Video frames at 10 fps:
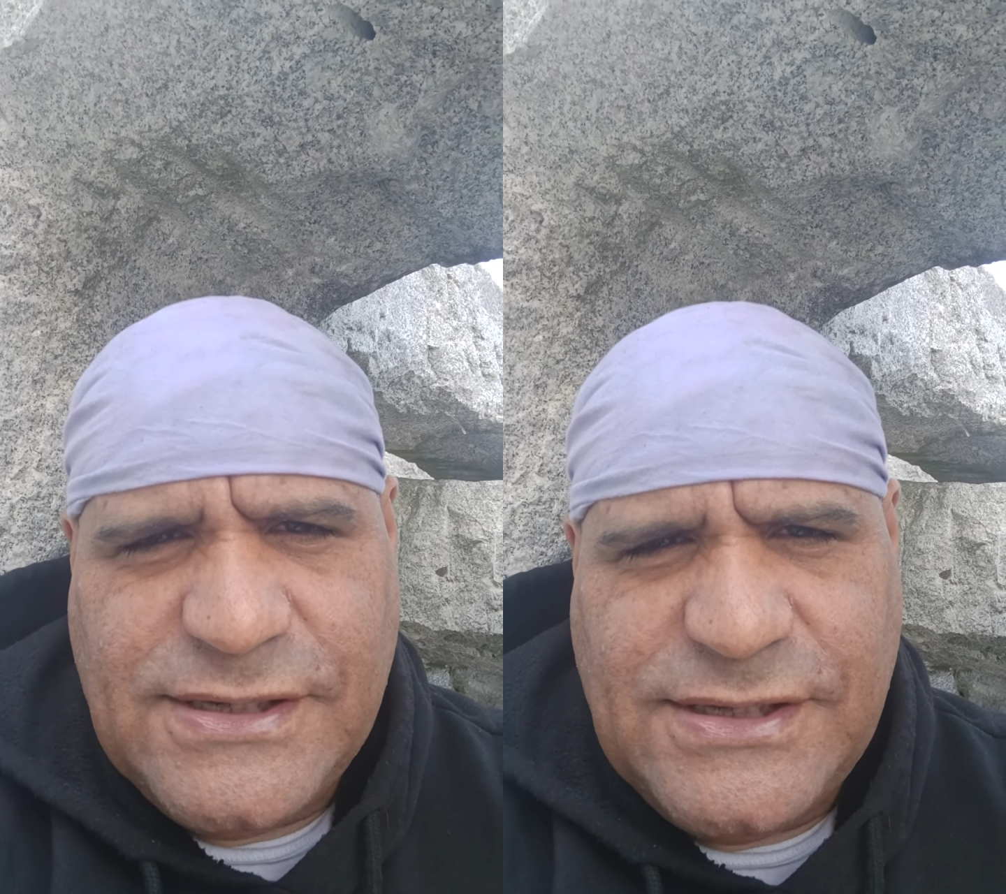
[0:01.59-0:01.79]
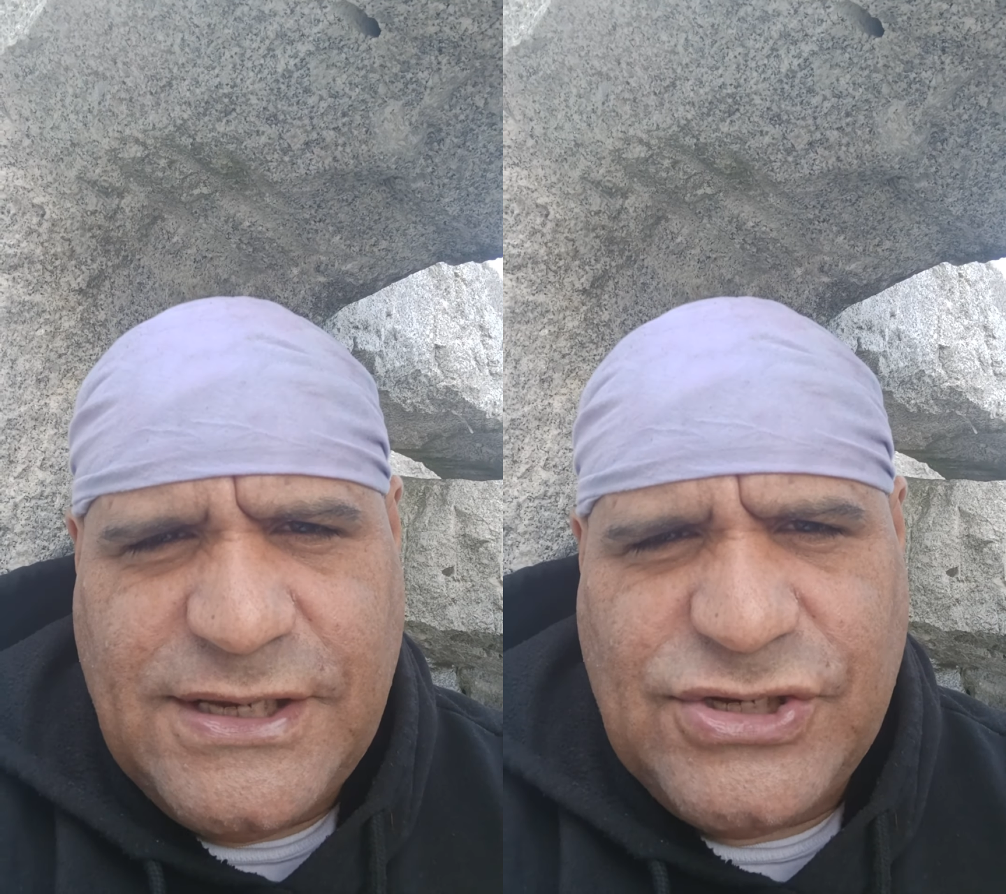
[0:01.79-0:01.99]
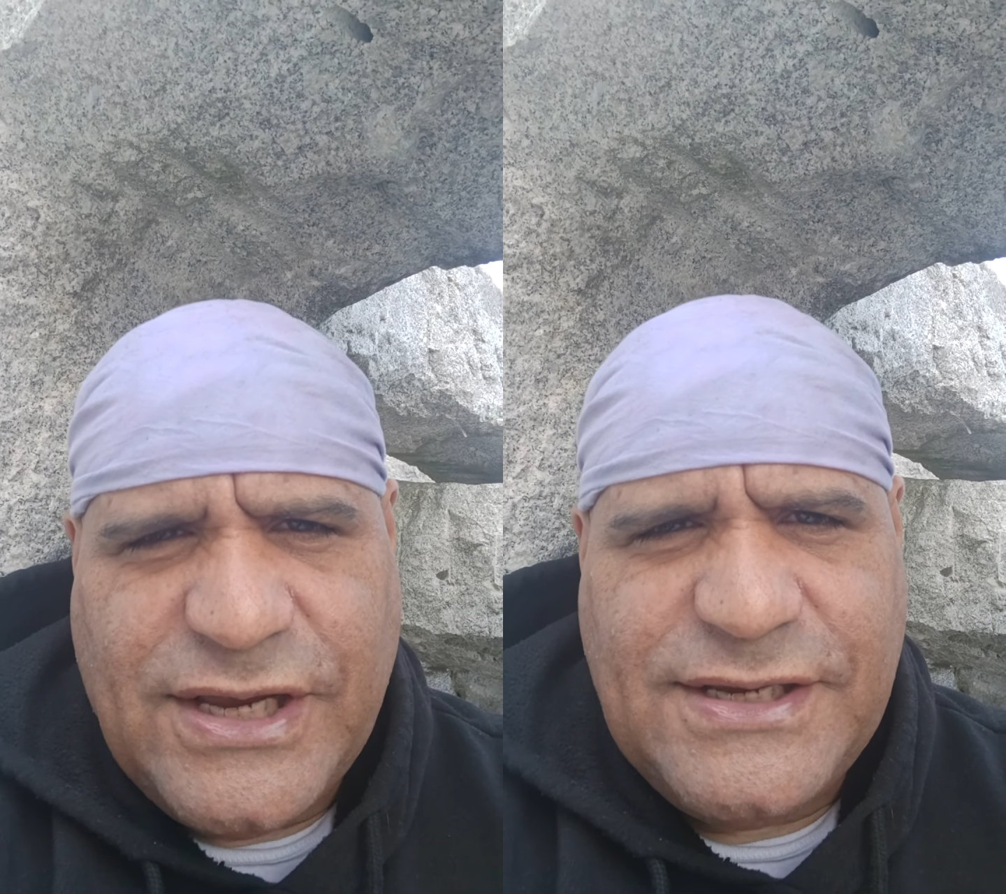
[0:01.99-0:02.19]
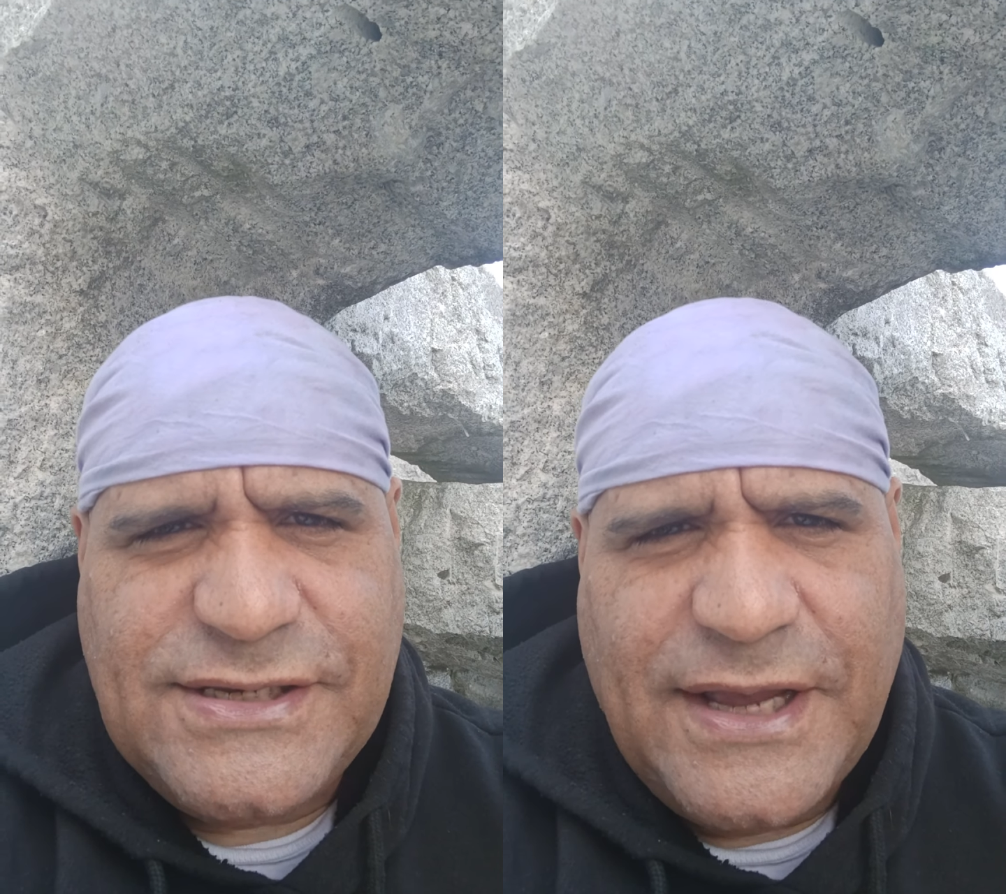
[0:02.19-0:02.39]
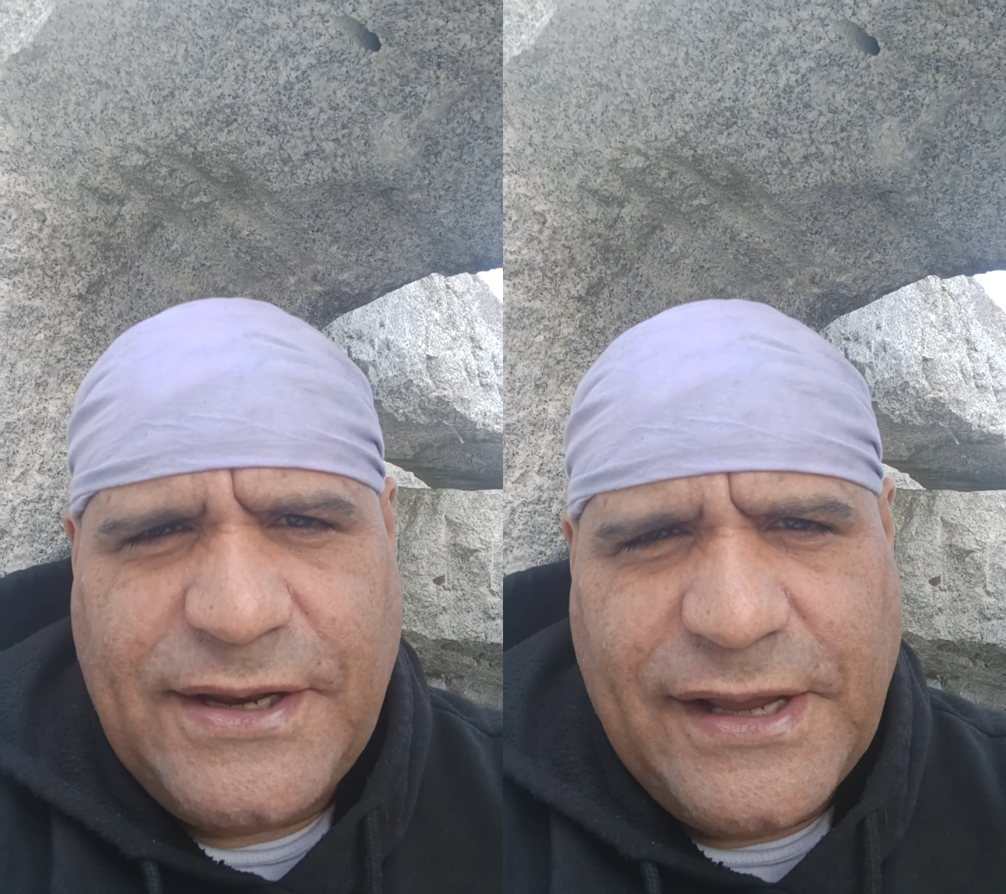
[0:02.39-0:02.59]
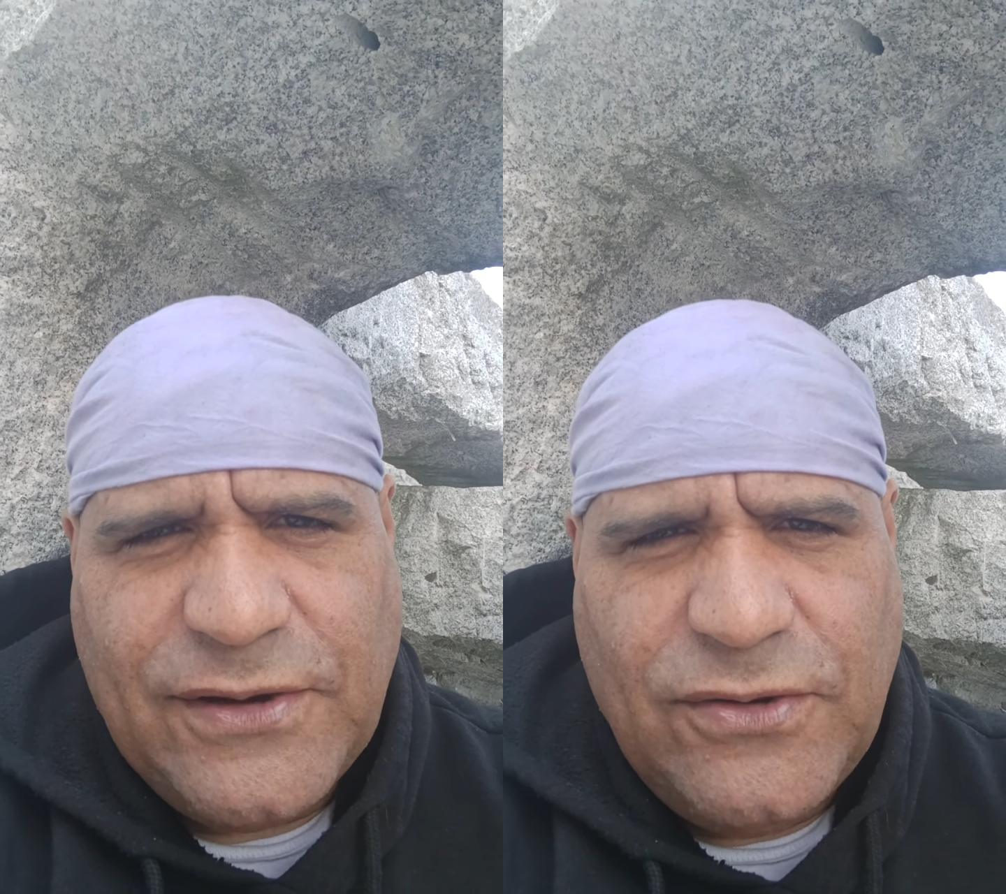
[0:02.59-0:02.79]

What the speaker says: is DJ Sanak,